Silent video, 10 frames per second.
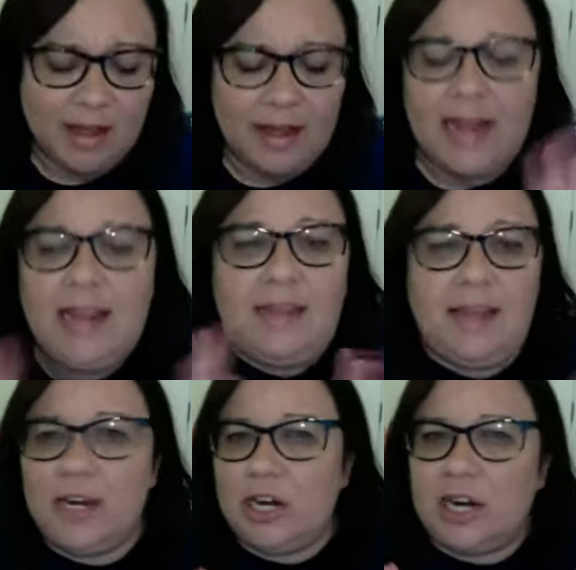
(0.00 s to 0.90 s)
anything
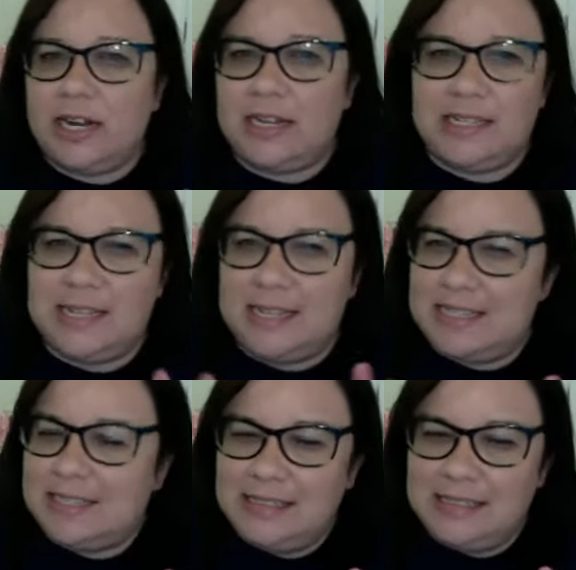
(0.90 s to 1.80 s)
in your gut says
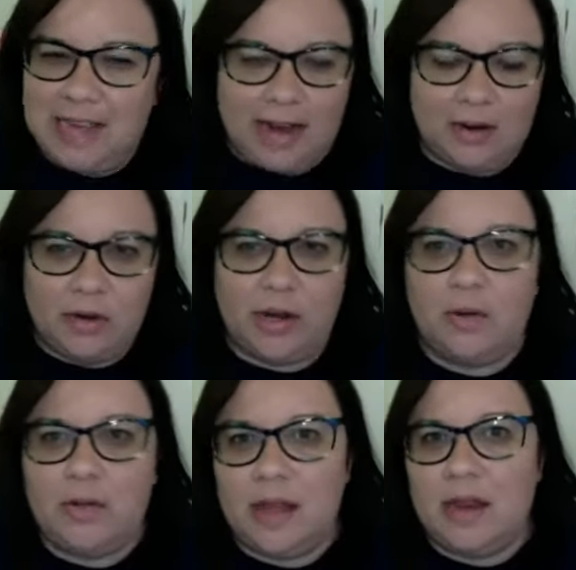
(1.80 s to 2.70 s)
mm, I don't
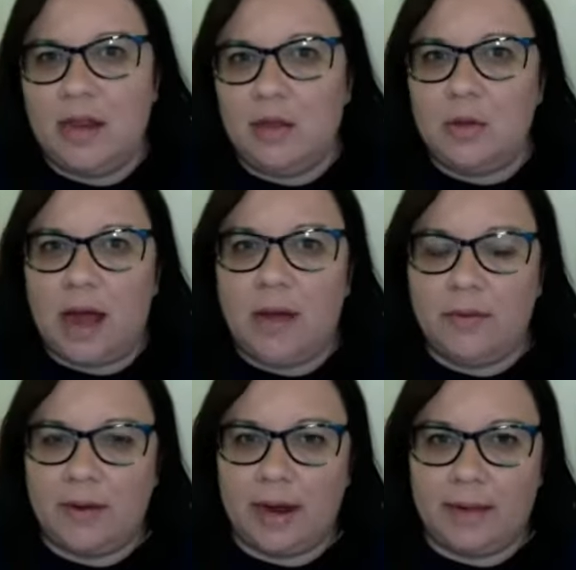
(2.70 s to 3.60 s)
know, then you I would
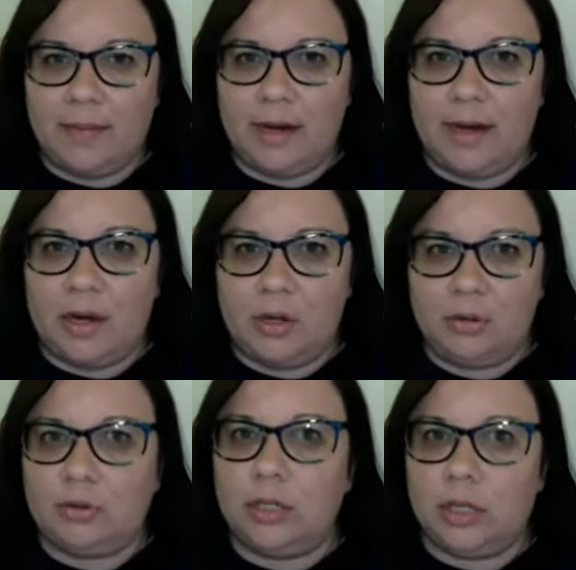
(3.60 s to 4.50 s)
recommend a
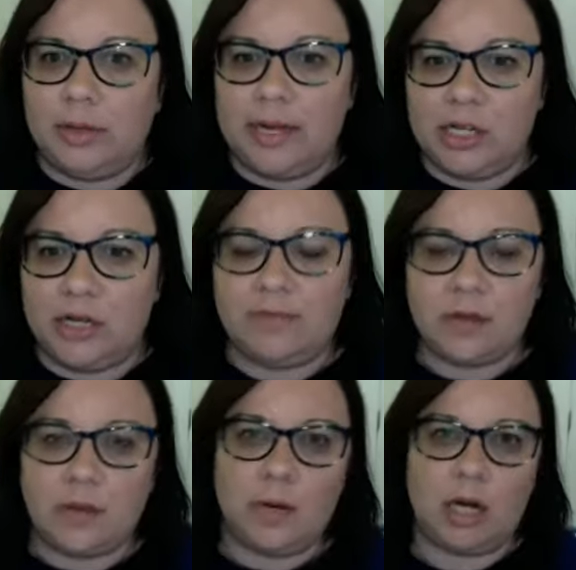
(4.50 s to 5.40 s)
neutral location for
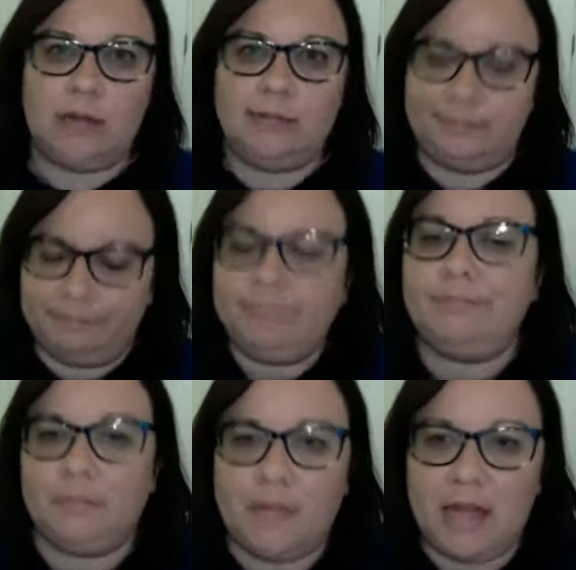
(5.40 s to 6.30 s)
the party.
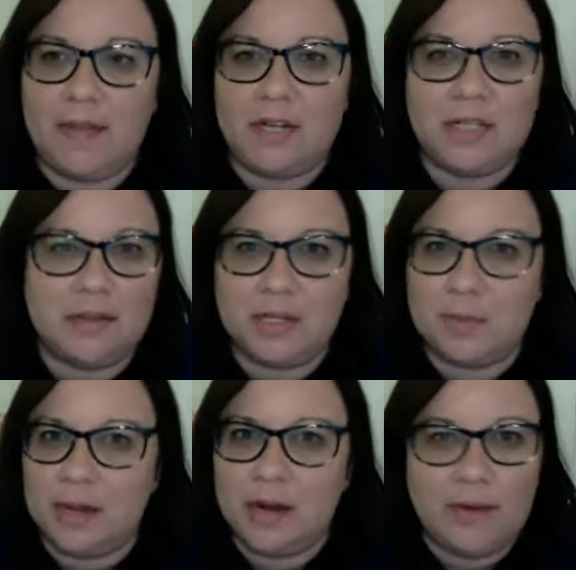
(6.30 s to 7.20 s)
And there's there's
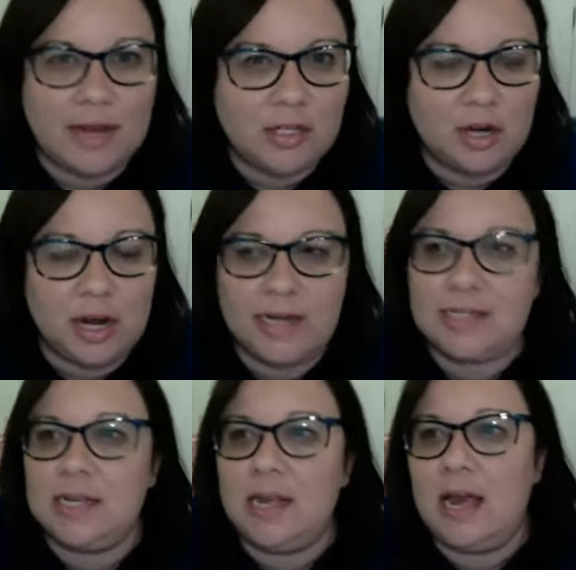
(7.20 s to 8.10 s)
plenty of
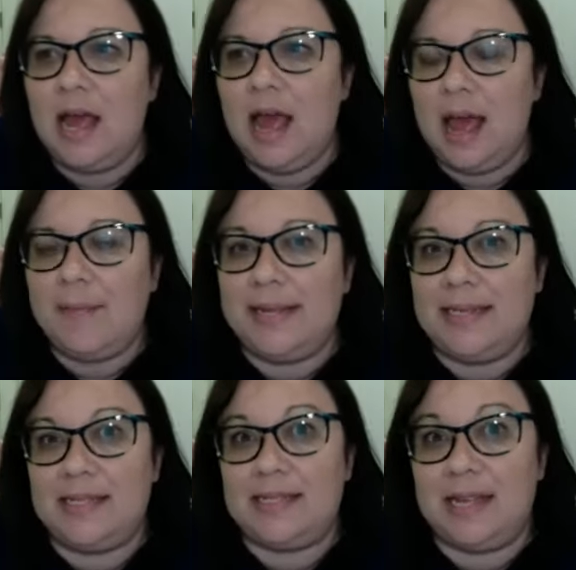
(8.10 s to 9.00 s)
restaurants and
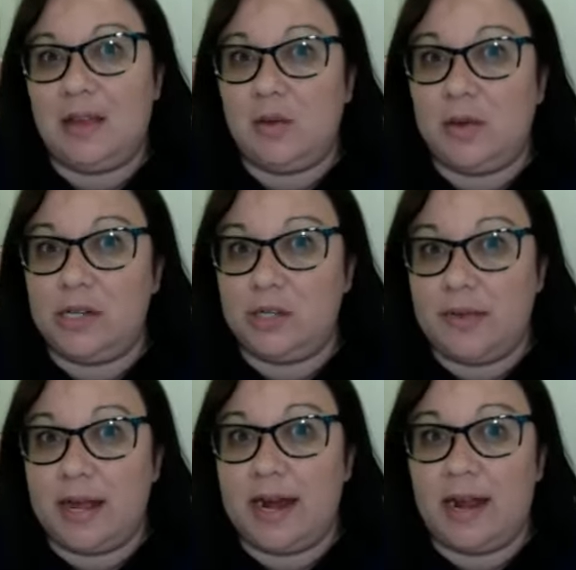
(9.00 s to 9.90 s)
places that you can do
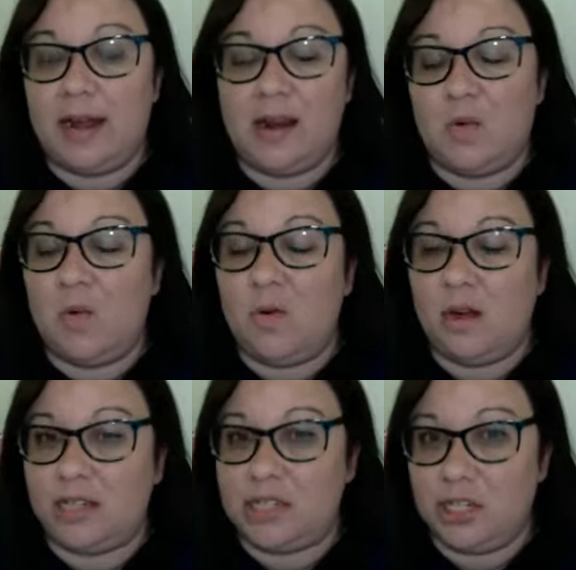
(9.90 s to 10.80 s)
that at, and it won't
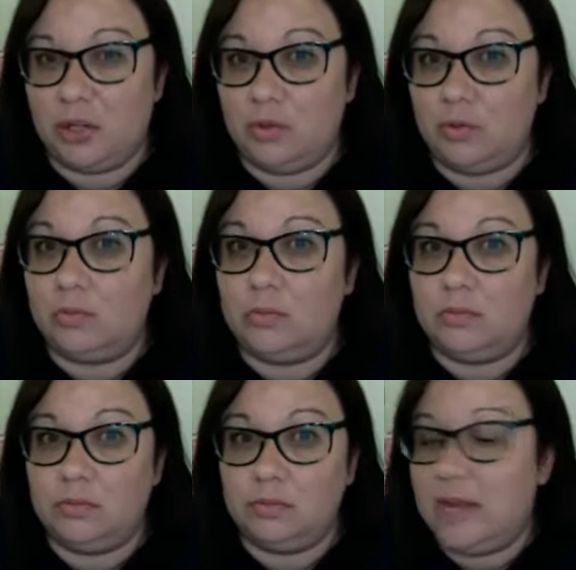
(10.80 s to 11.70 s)
cost you
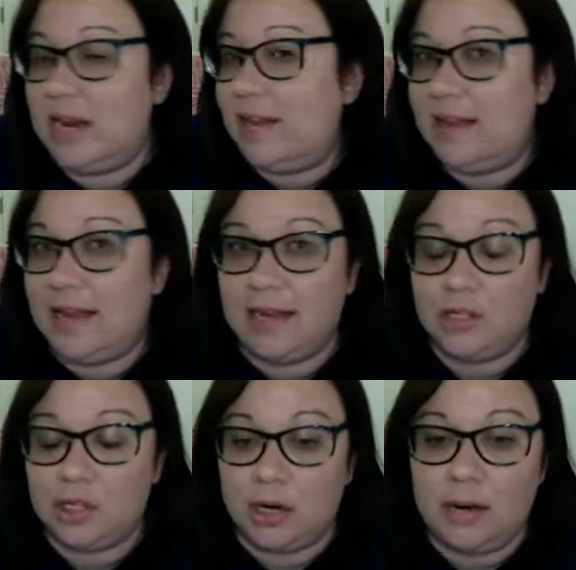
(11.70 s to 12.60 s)
anything
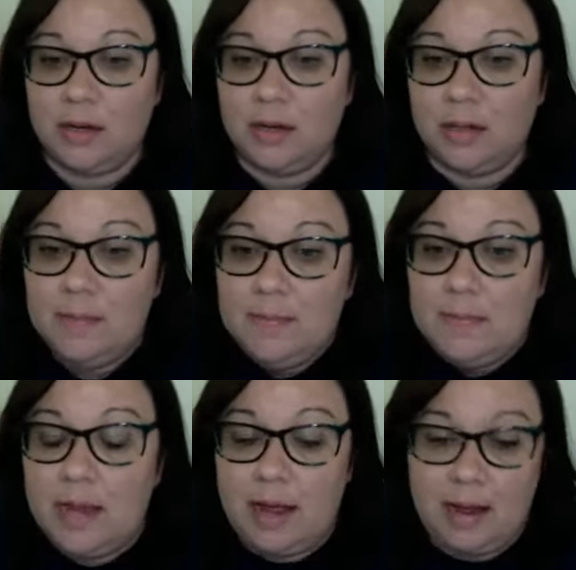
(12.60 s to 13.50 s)
extra.
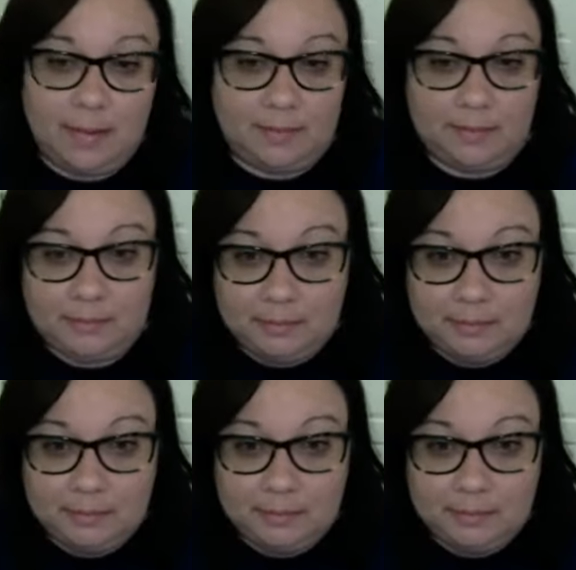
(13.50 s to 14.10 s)
Um,